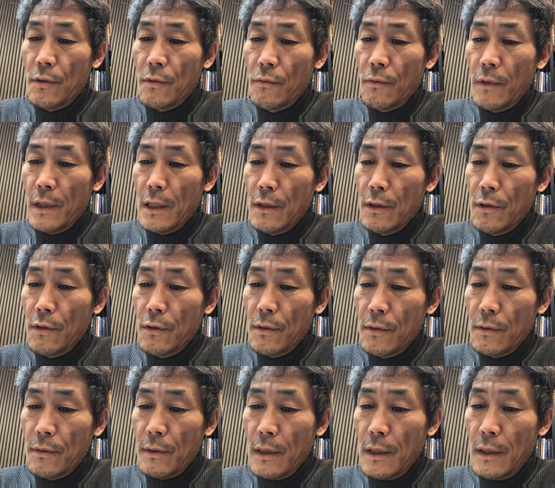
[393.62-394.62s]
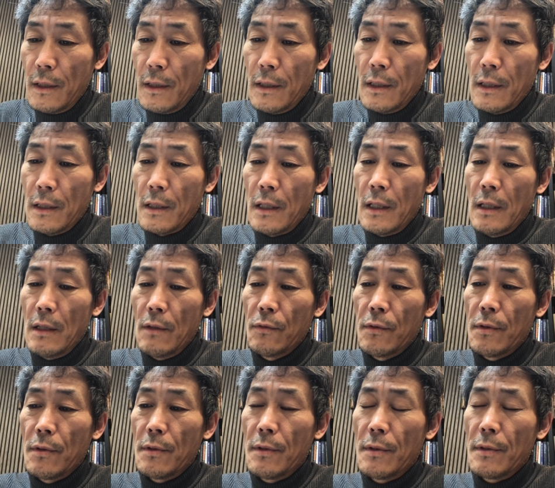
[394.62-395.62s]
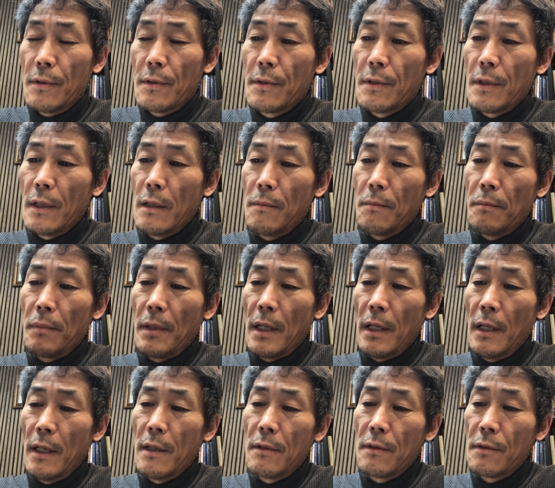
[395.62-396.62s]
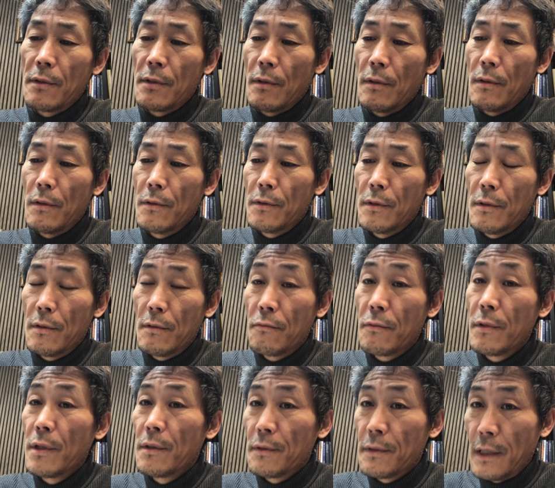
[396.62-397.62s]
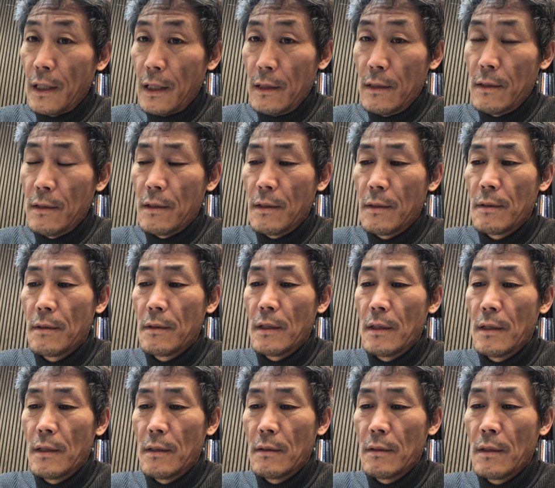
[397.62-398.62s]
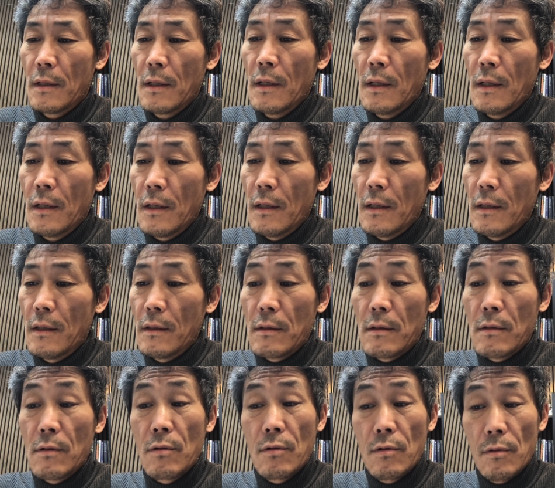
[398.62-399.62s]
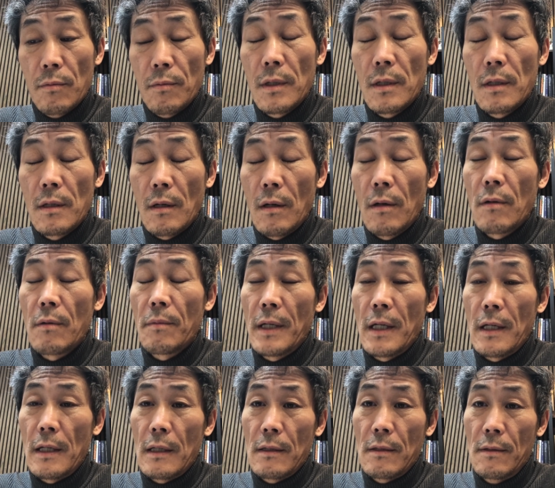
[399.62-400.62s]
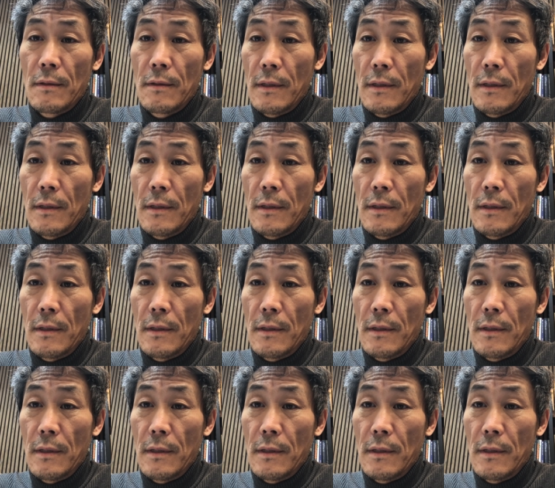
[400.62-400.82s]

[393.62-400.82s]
when you encounter same patterns on your real test, then it could be automatic,